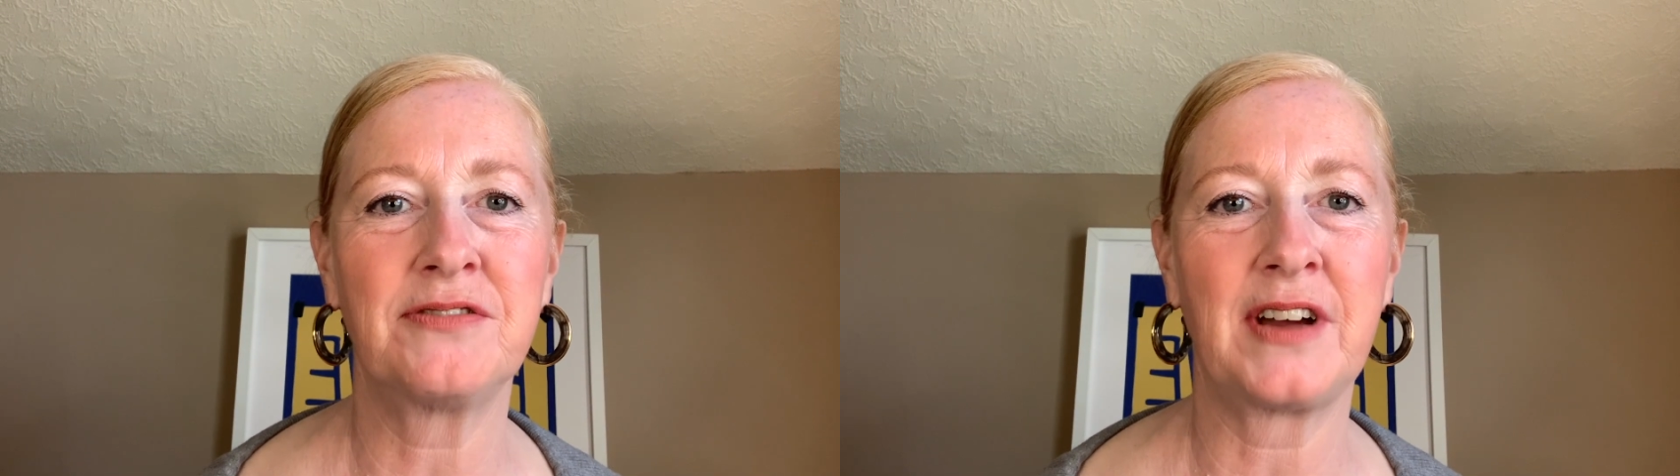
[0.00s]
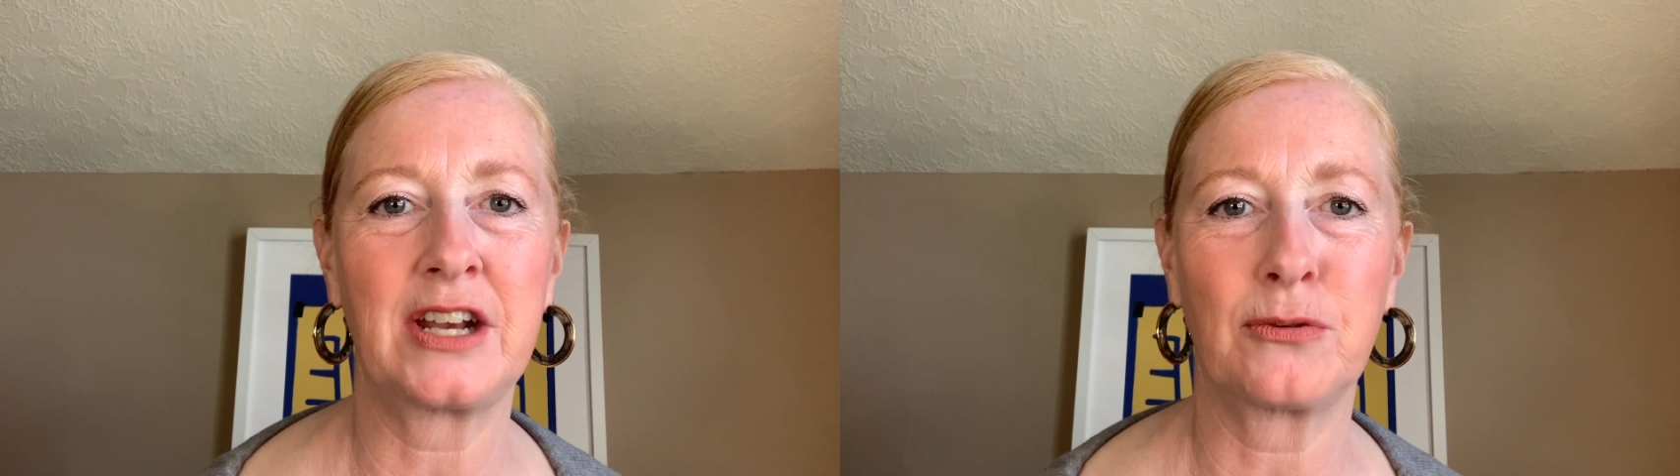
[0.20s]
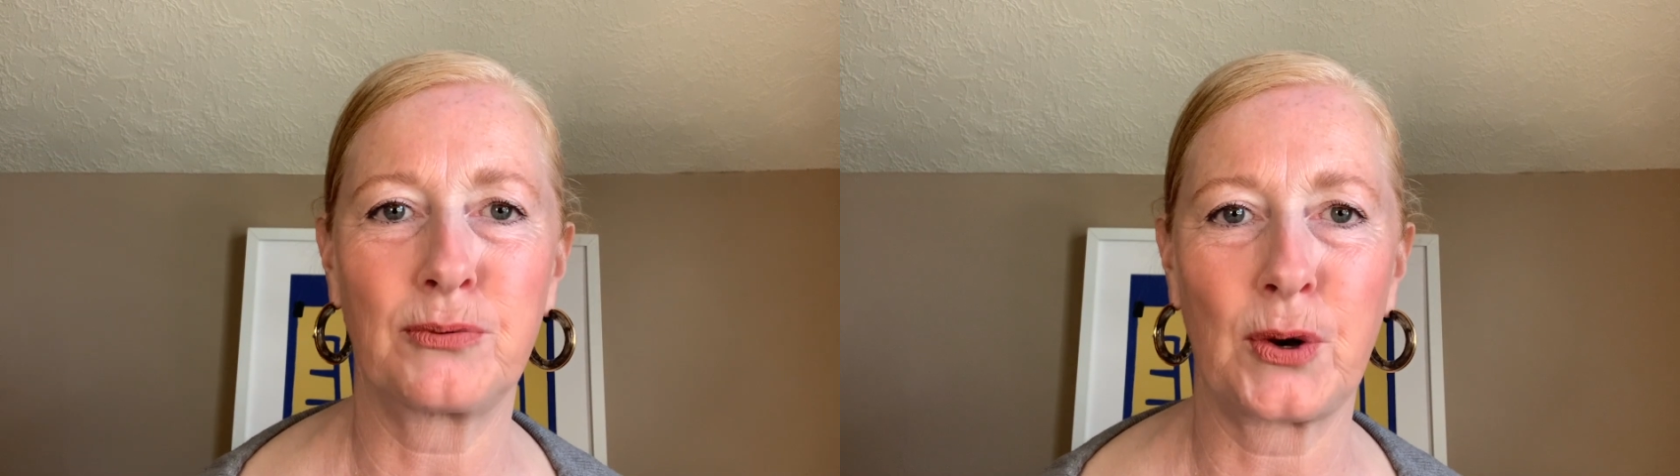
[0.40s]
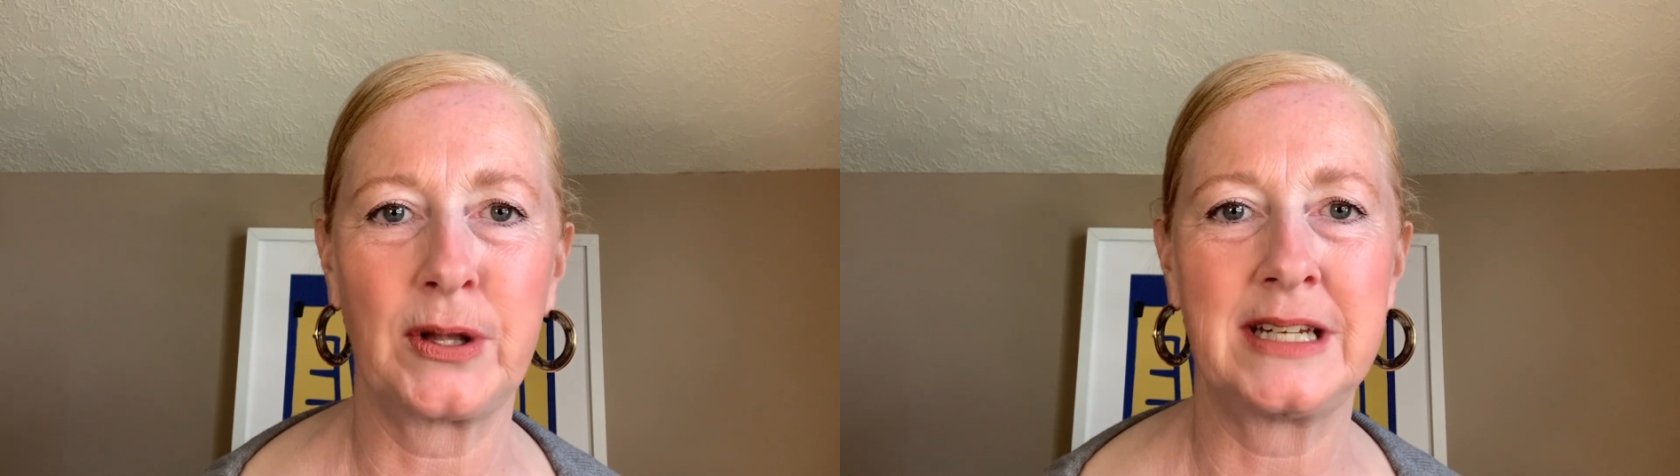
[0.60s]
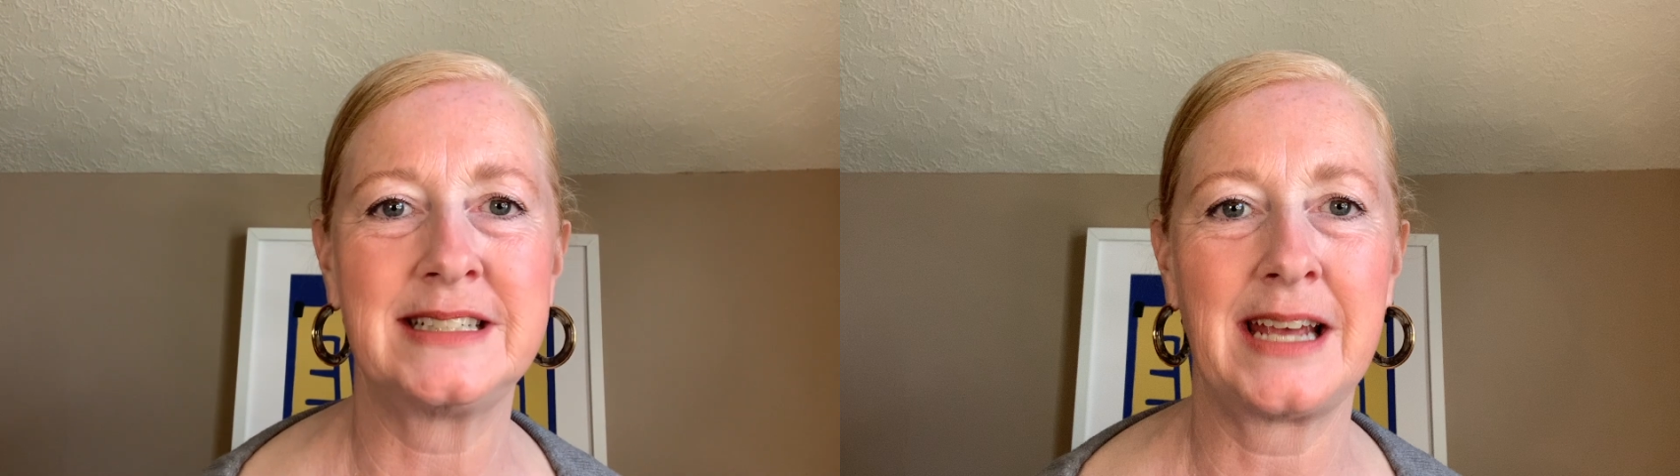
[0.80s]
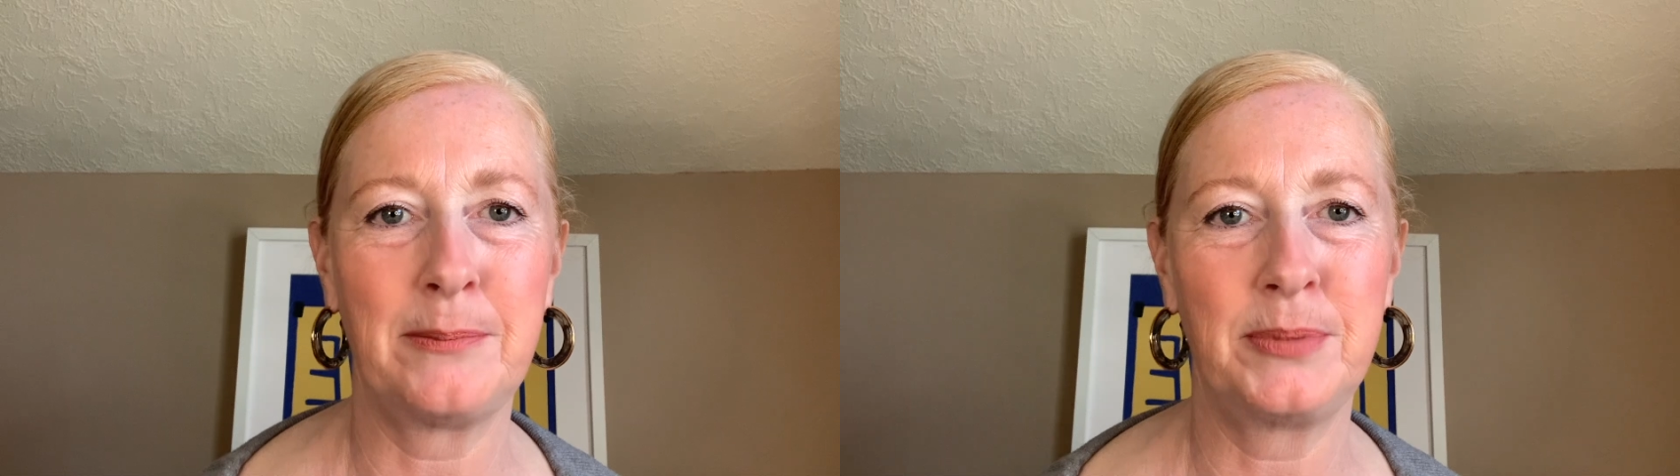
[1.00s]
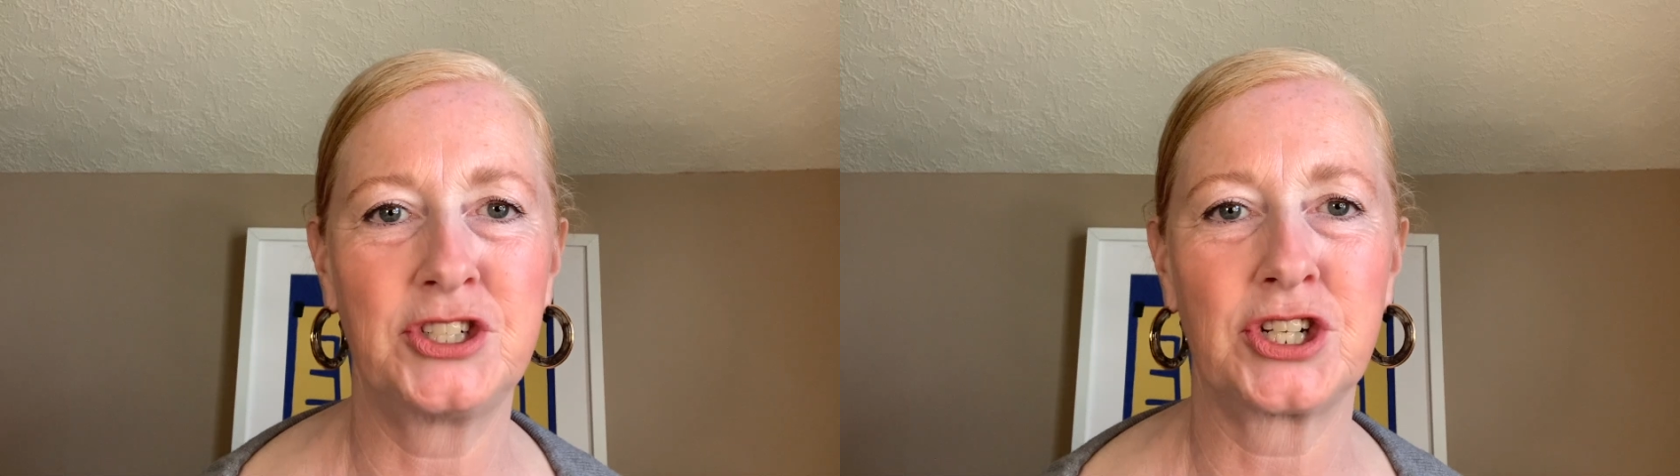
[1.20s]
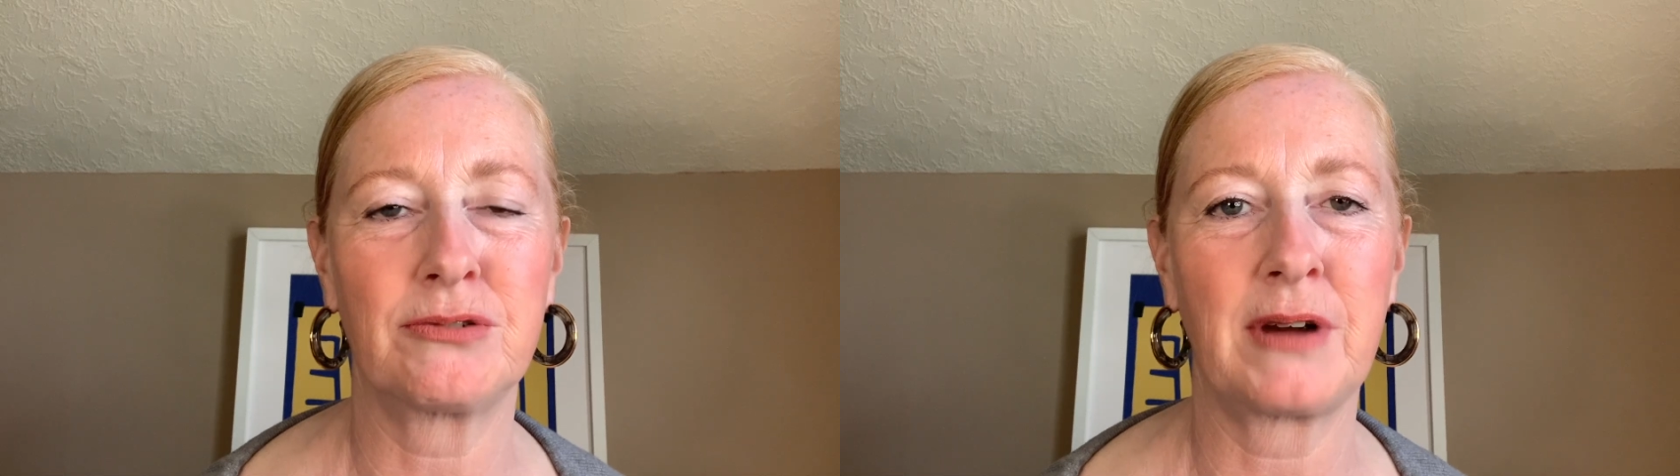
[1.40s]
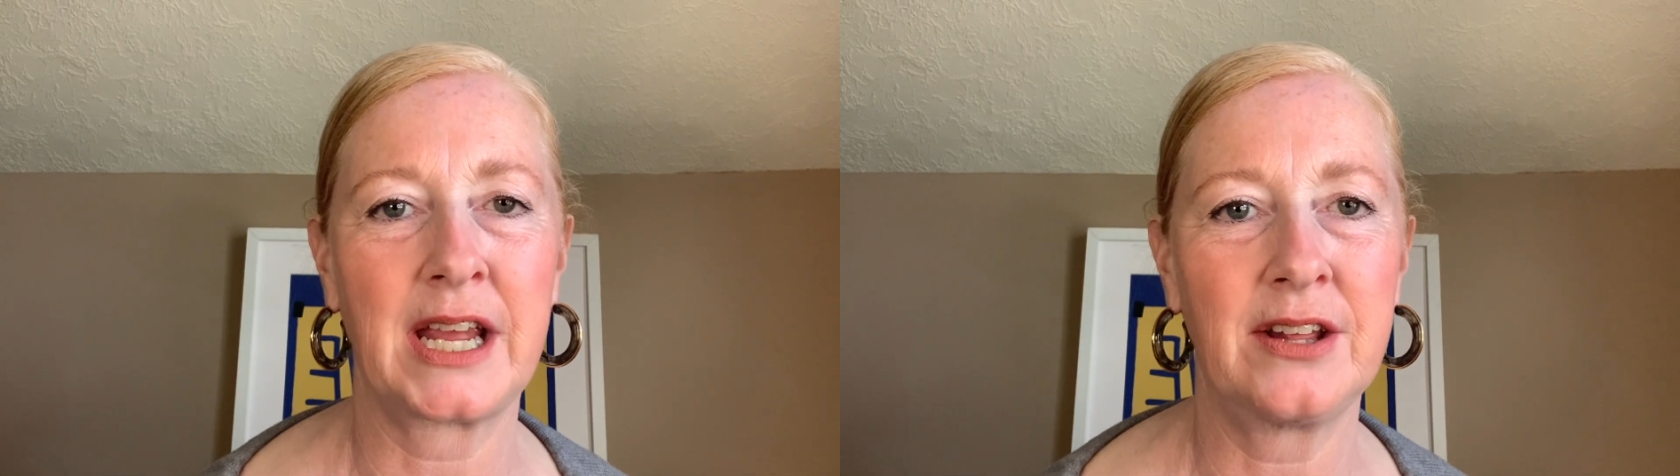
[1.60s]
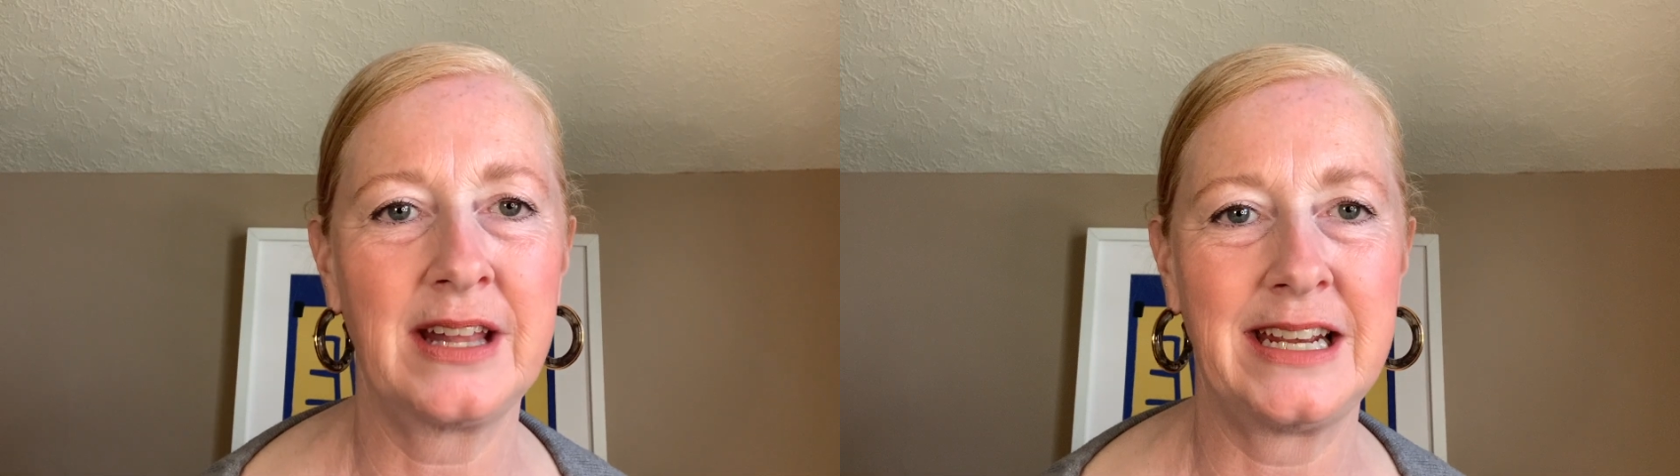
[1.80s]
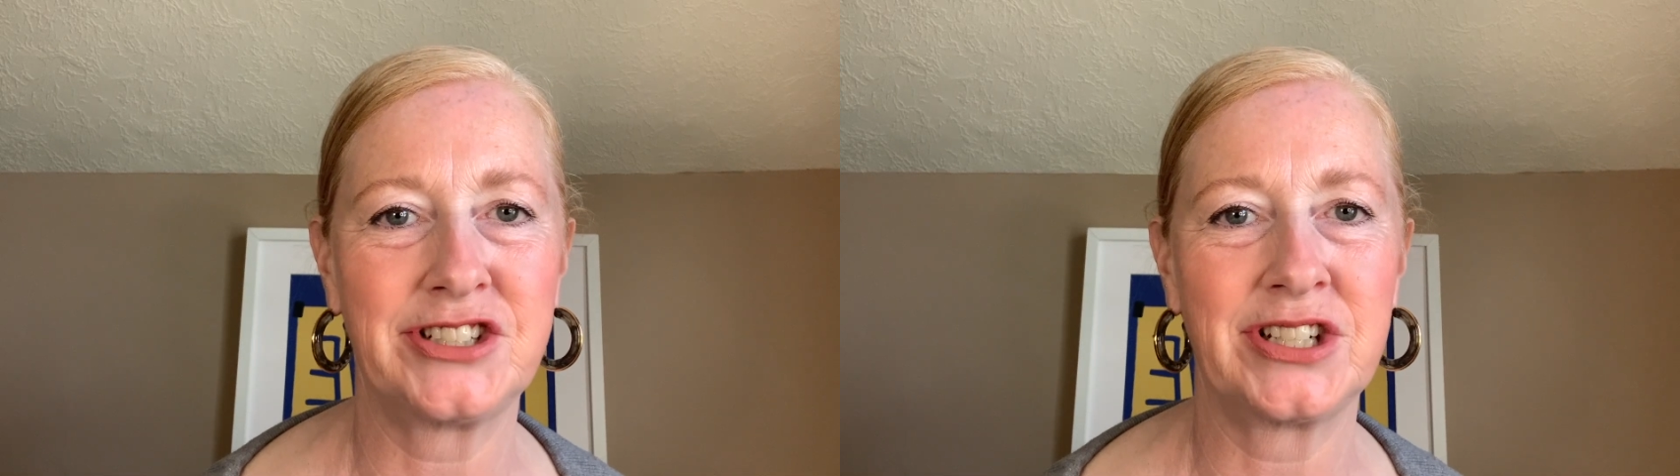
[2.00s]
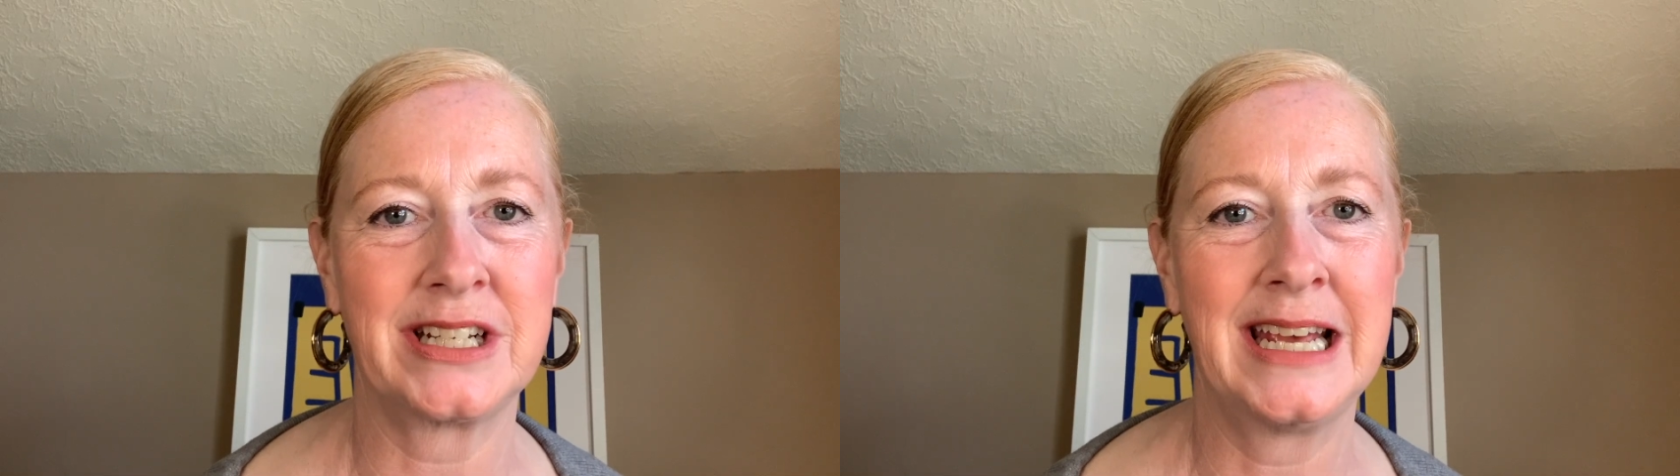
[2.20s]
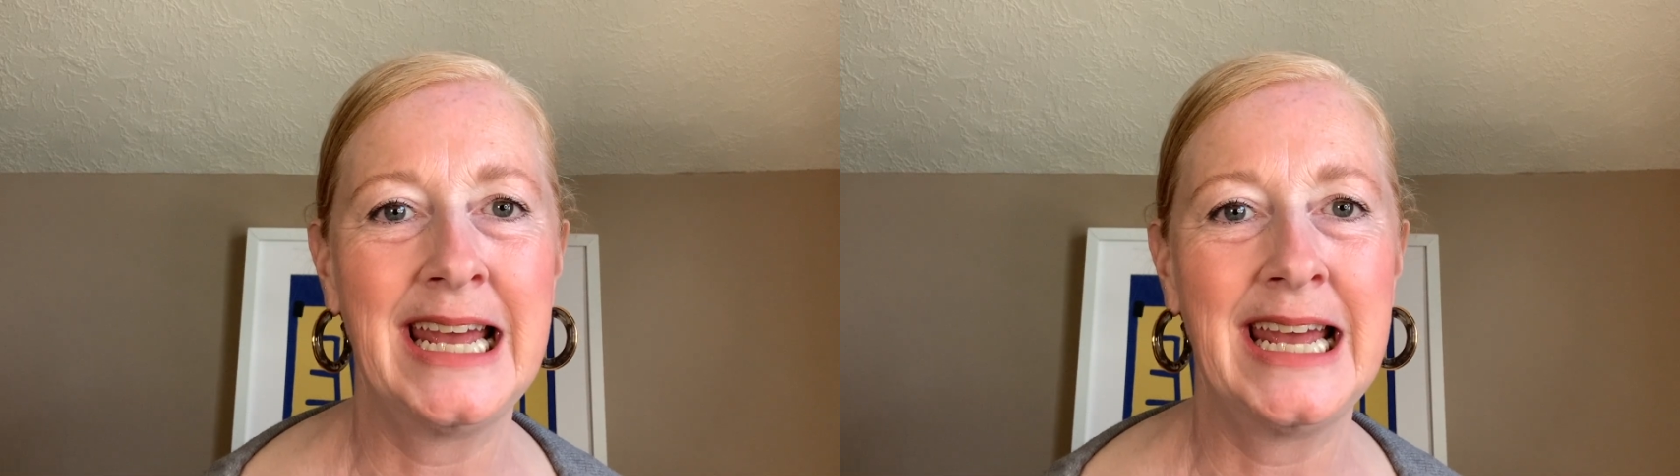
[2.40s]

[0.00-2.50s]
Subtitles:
vital role in temperature regulation,